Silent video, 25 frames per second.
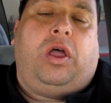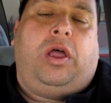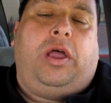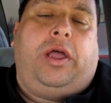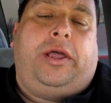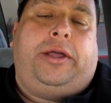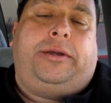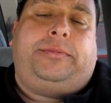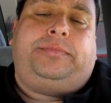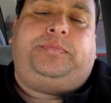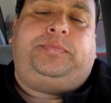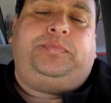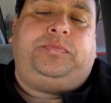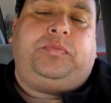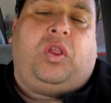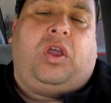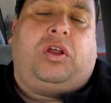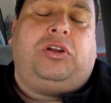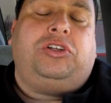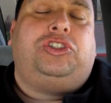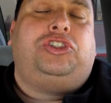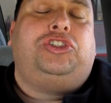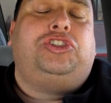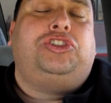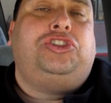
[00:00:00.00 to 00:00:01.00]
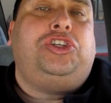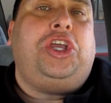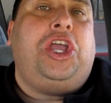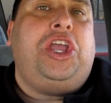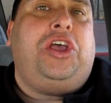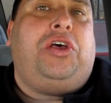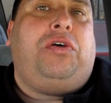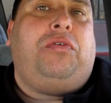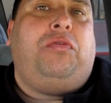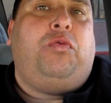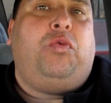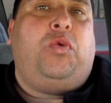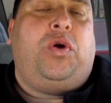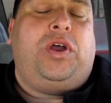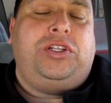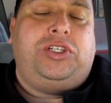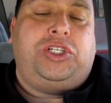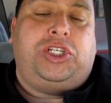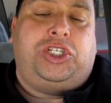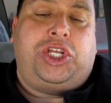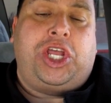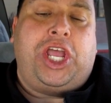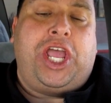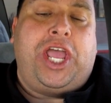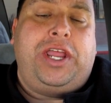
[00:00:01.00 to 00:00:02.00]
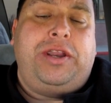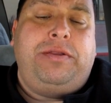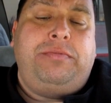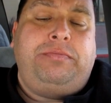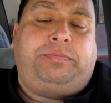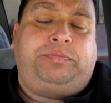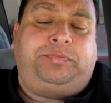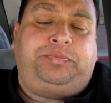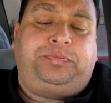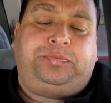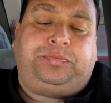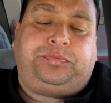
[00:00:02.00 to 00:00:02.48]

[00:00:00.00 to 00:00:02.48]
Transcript: On a scale of 1 to 10,